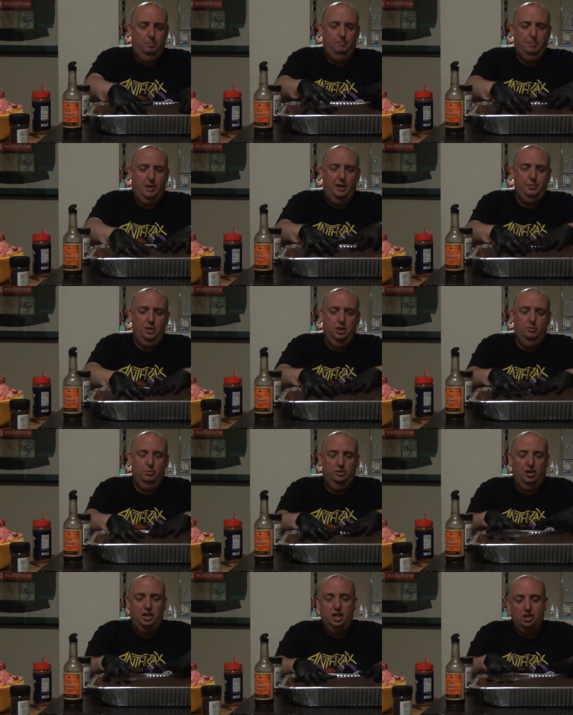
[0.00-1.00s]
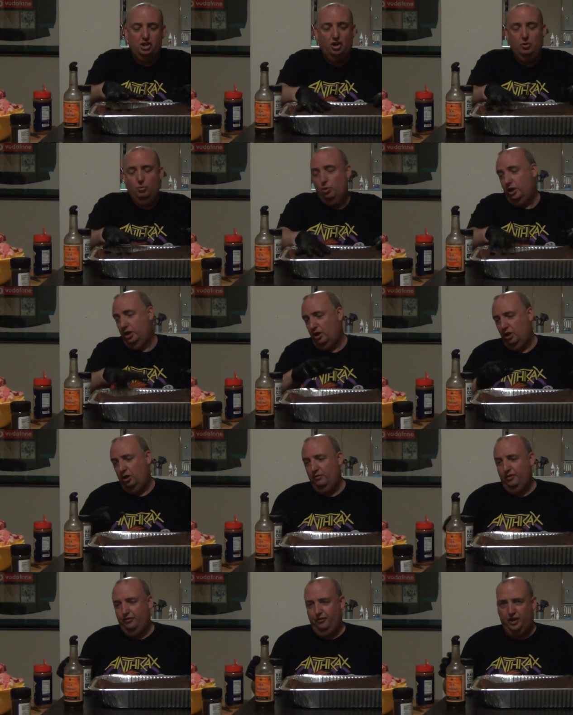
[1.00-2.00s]
barbecuing. So you don't want to
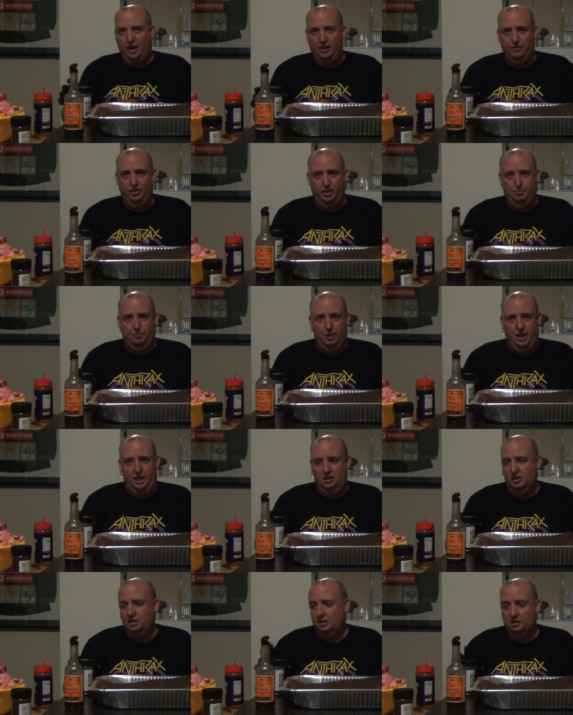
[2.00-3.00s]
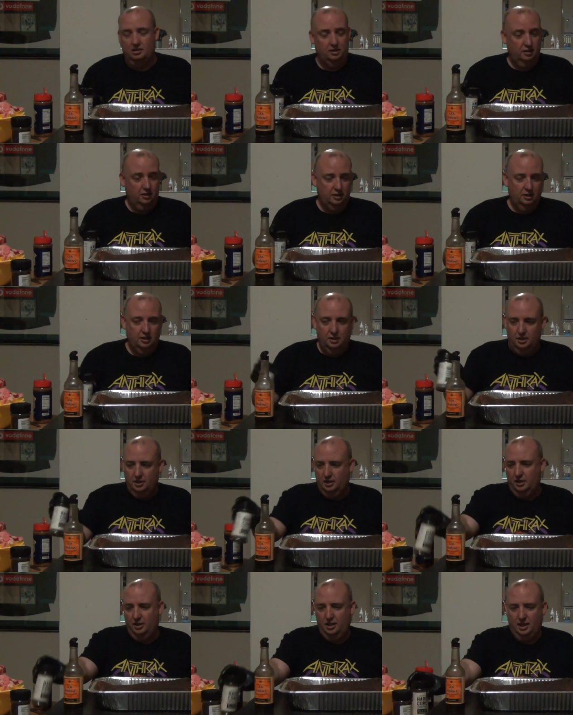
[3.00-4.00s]
over flavour the meat.
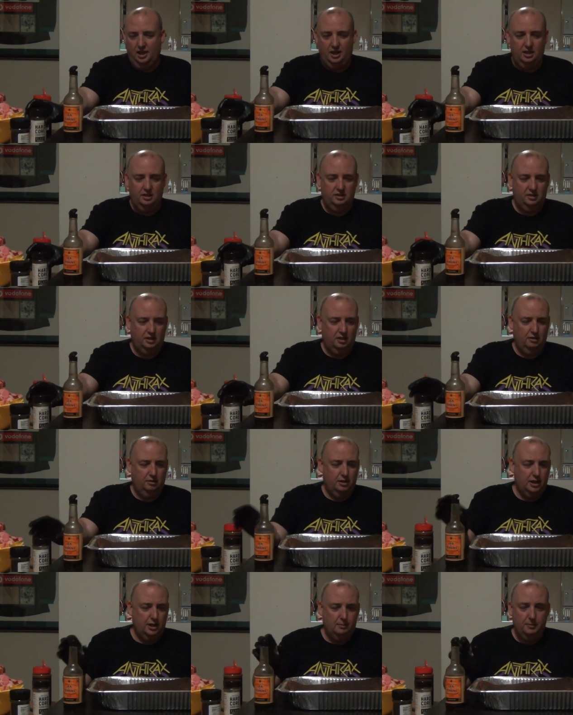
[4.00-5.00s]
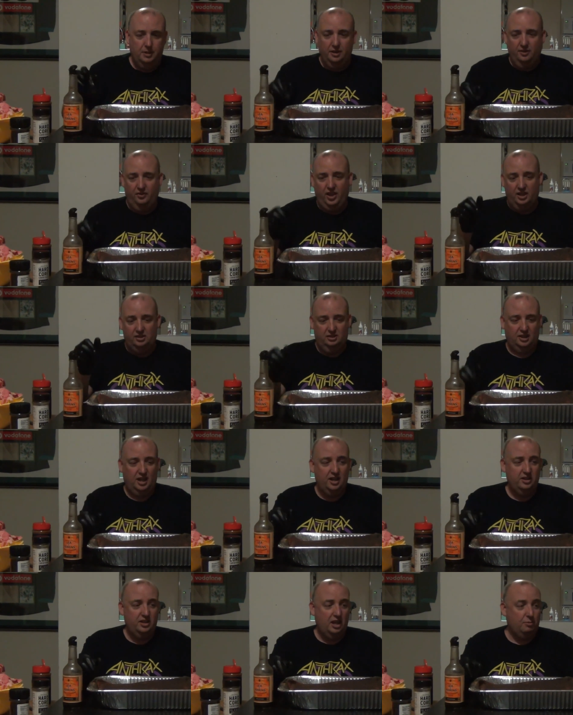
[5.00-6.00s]
Okay, so that's
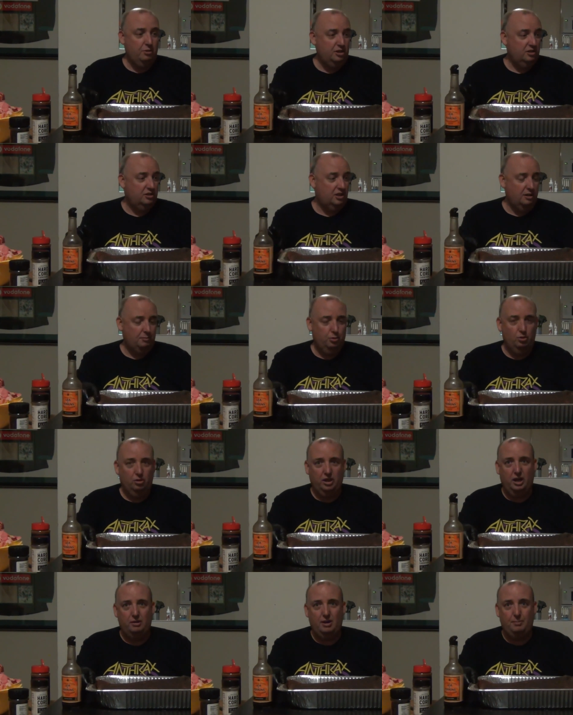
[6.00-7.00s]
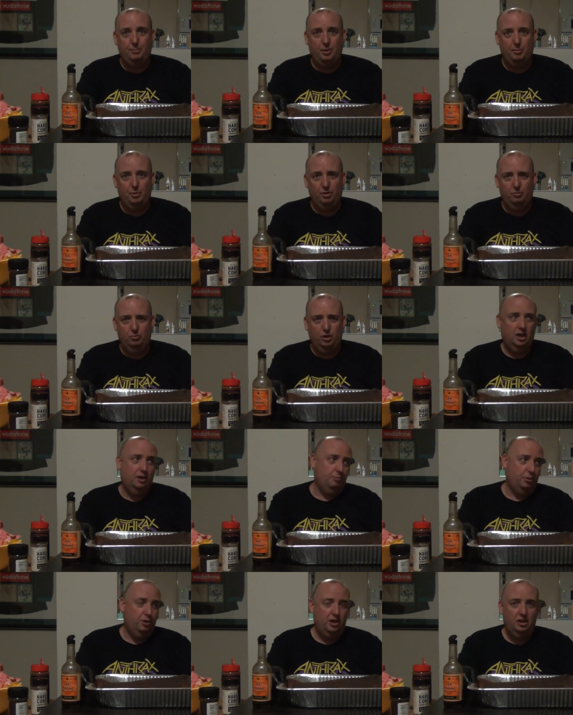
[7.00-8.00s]
done. Now we're just going to put blood wrap on it. We're going
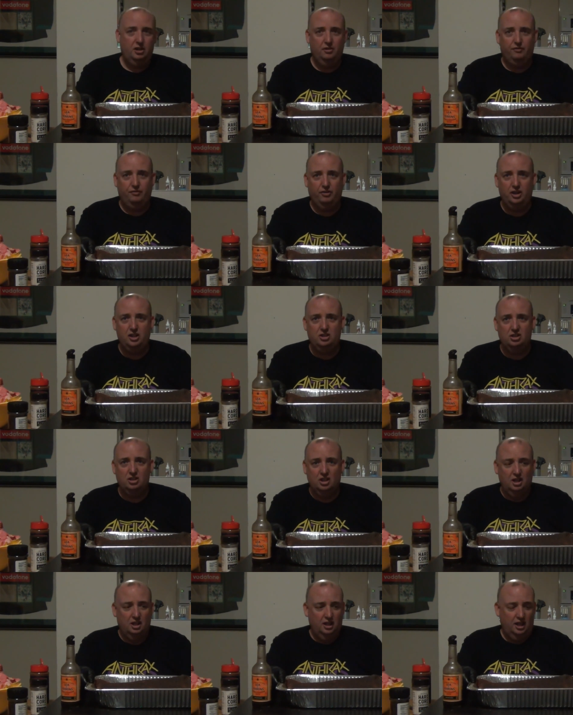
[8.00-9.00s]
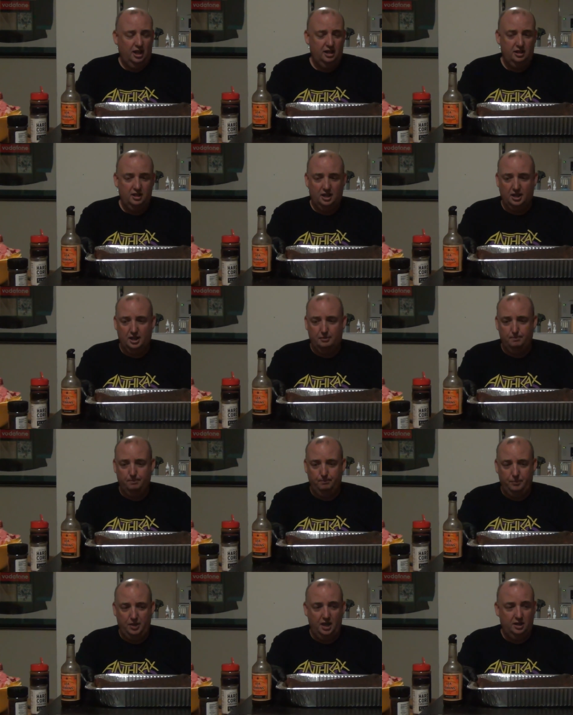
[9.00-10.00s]
to put it in the fridge. And
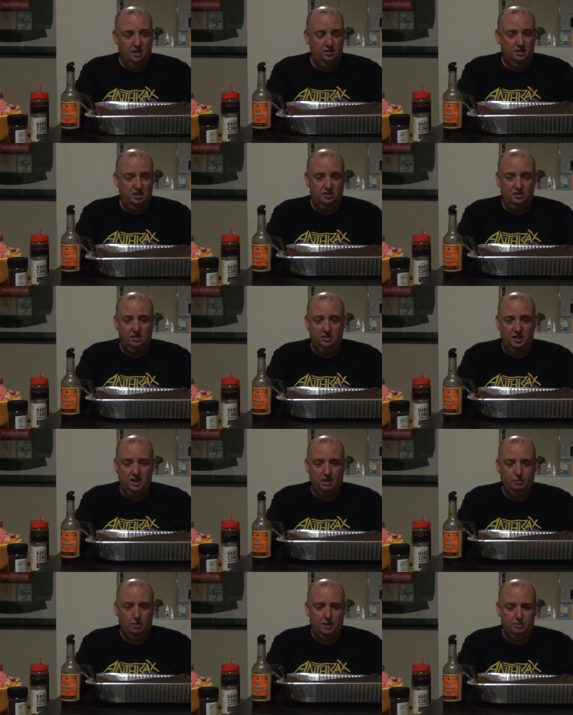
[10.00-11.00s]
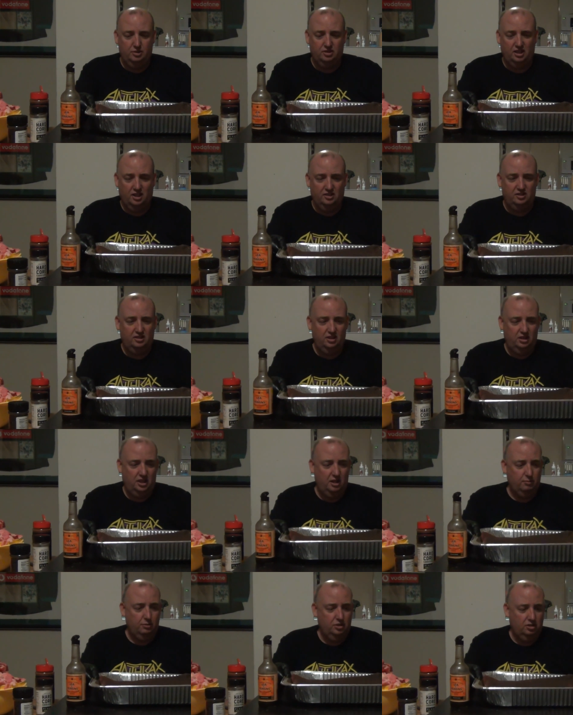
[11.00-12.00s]
yeah, this is now just going to sit
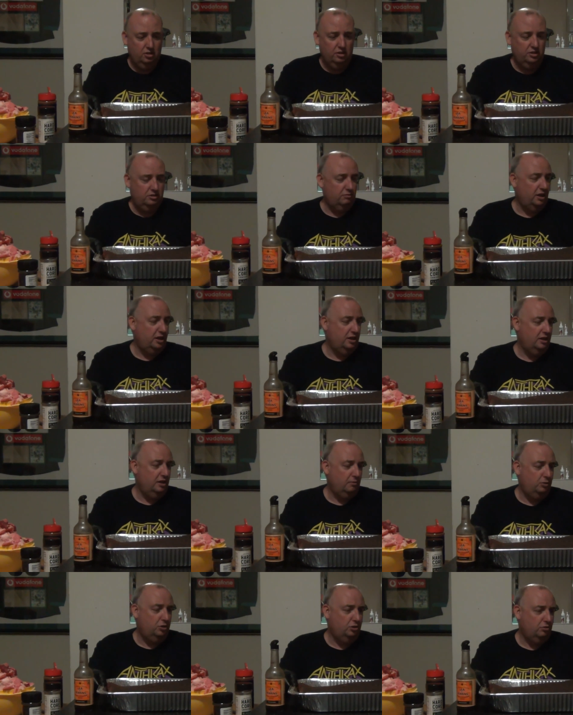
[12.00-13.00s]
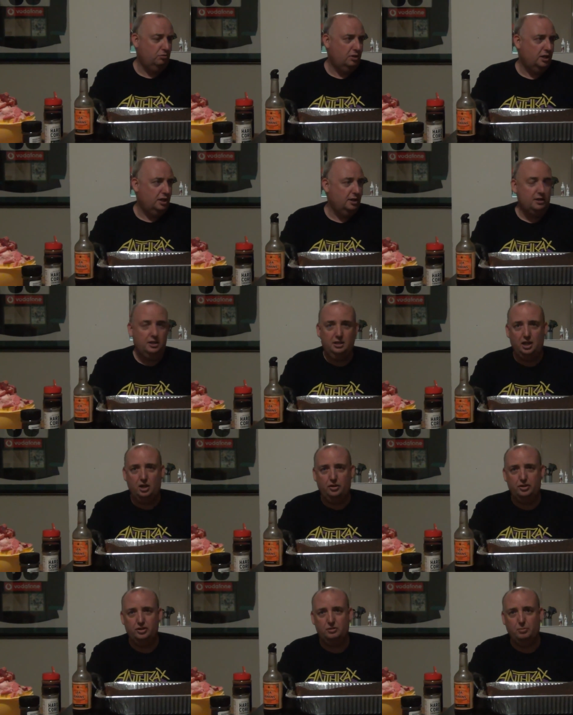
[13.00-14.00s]
there until it's ready to get
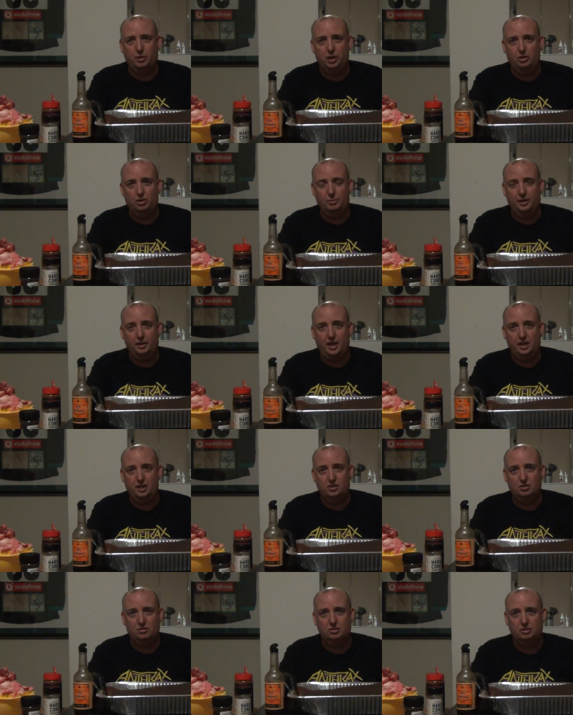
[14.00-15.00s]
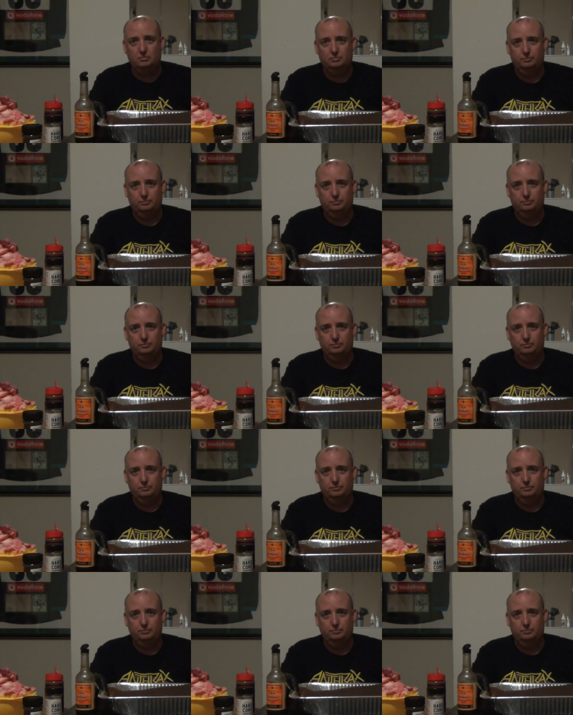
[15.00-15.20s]
on the smoker a bit later tonight.